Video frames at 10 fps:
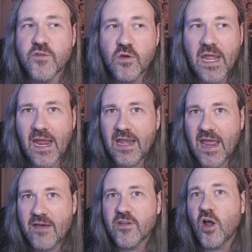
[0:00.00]
You can
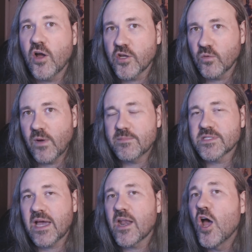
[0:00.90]
have it on your
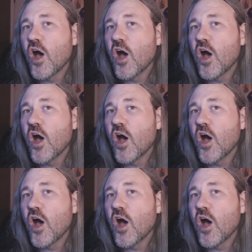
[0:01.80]
website